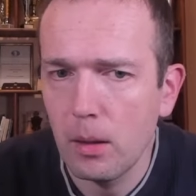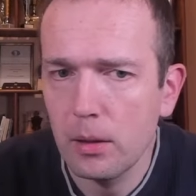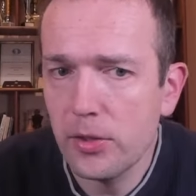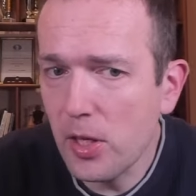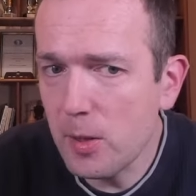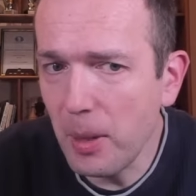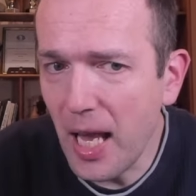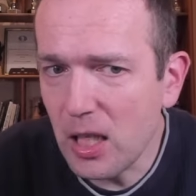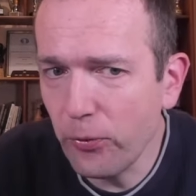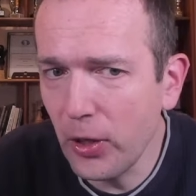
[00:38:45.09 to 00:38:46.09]
since
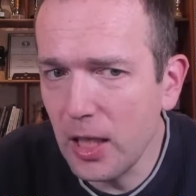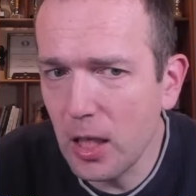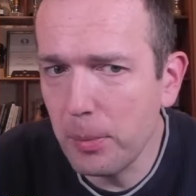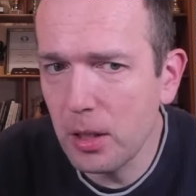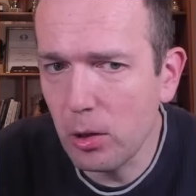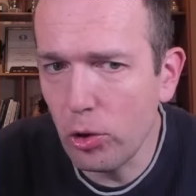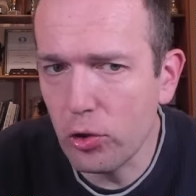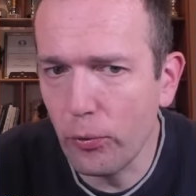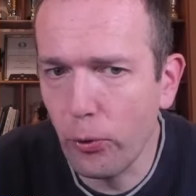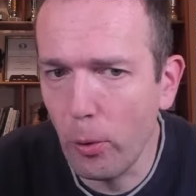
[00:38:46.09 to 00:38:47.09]
black is feeling a bit
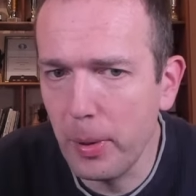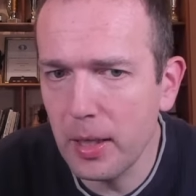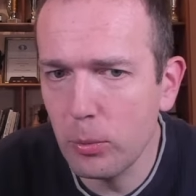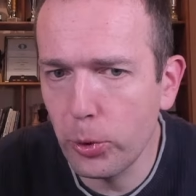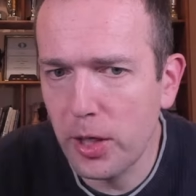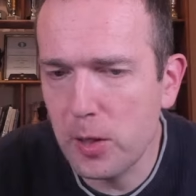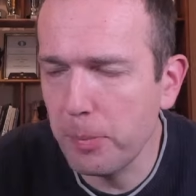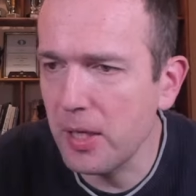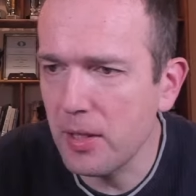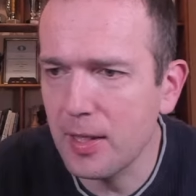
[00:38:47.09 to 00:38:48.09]
claustrophobic with his
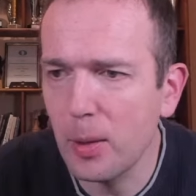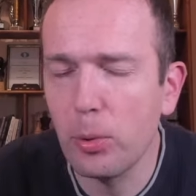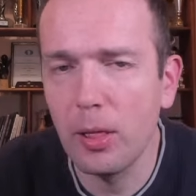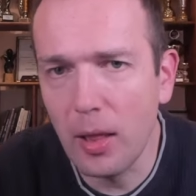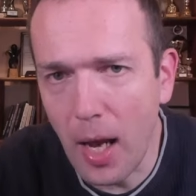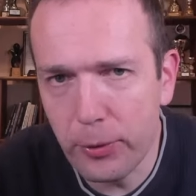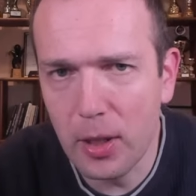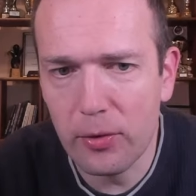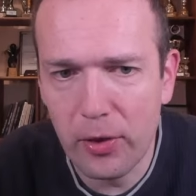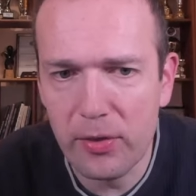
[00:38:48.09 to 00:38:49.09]
pieces, he would love to
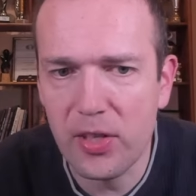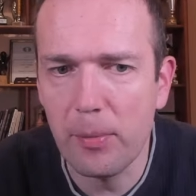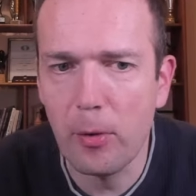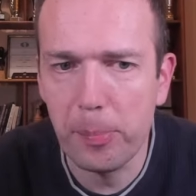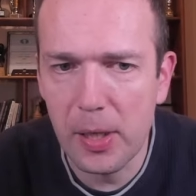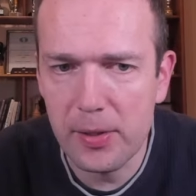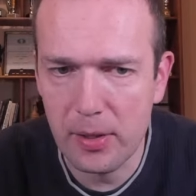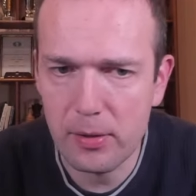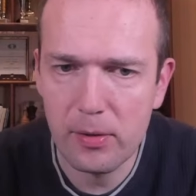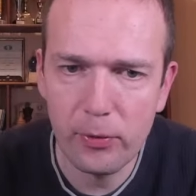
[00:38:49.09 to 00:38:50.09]
get rid of some of the
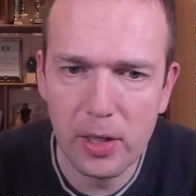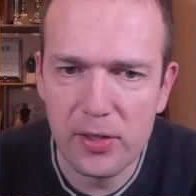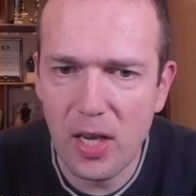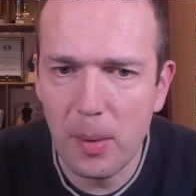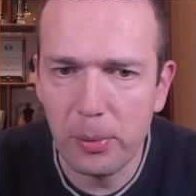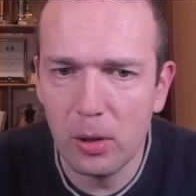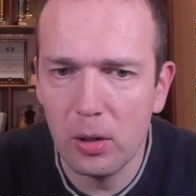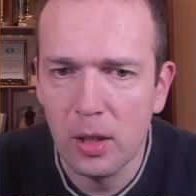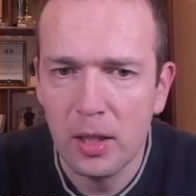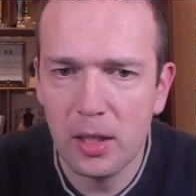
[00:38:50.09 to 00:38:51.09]
pieces. For
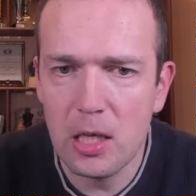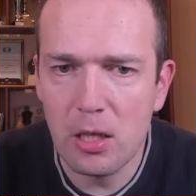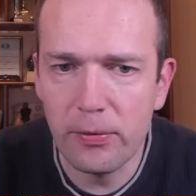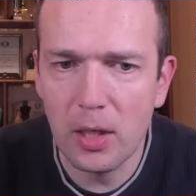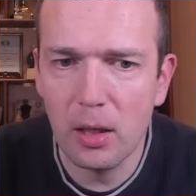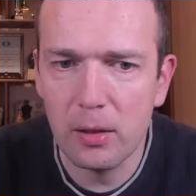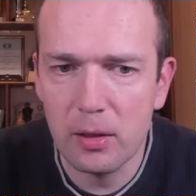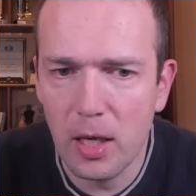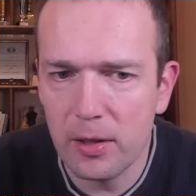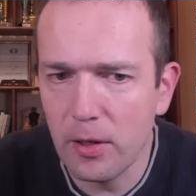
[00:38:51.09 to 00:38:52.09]
example, get off
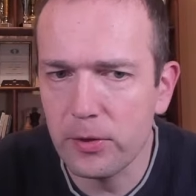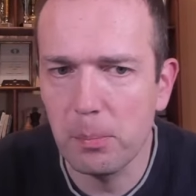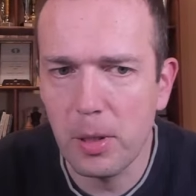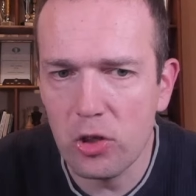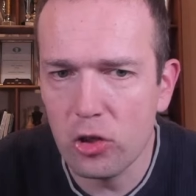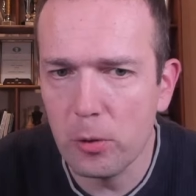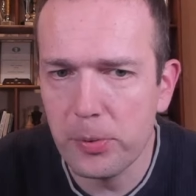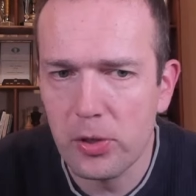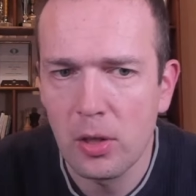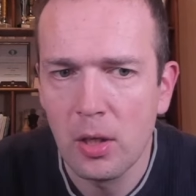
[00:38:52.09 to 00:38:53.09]
the
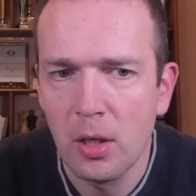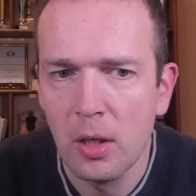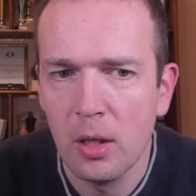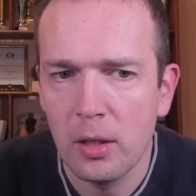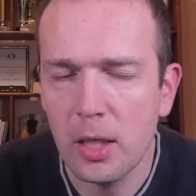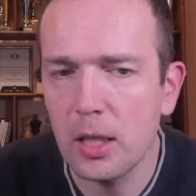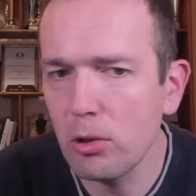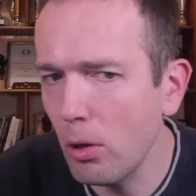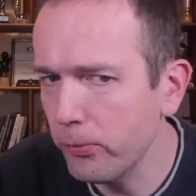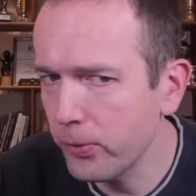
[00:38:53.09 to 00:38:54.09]
bishops, get
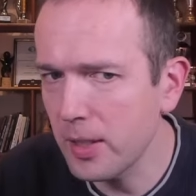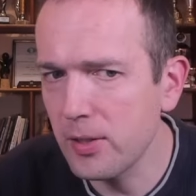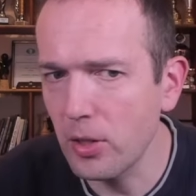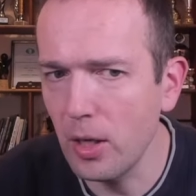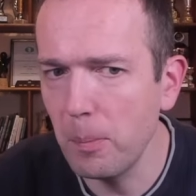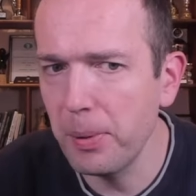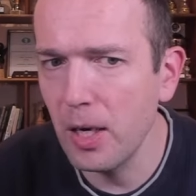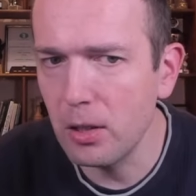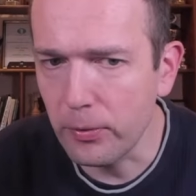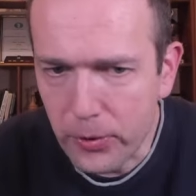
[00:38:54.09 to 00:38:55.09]
off, let's say,
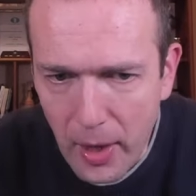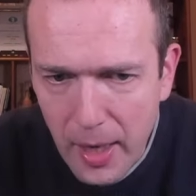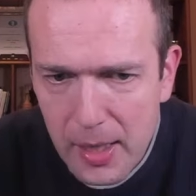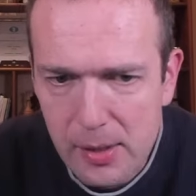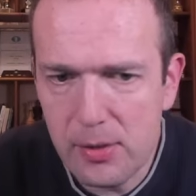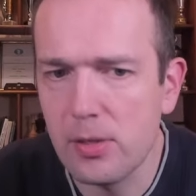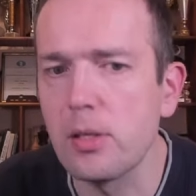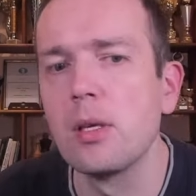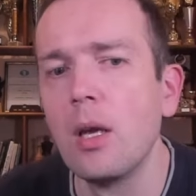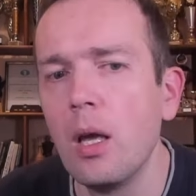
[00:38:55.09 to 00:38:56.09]
pair of
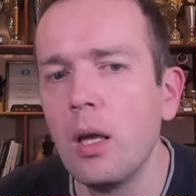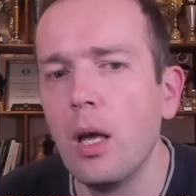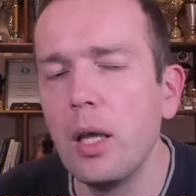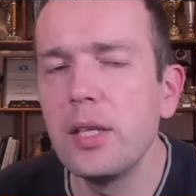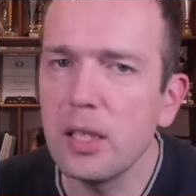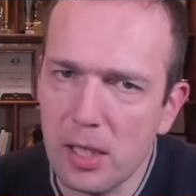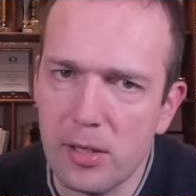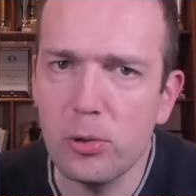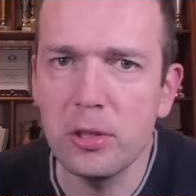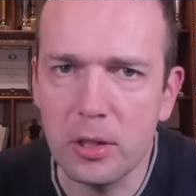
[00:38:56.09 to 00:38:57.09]
knights, and then
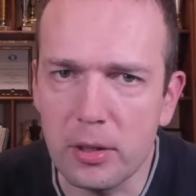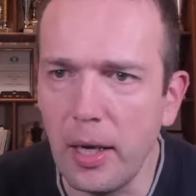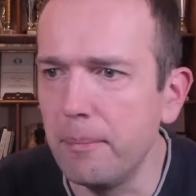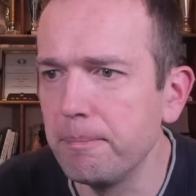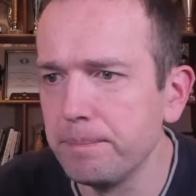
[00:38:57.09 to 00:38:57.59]
he's doing okay.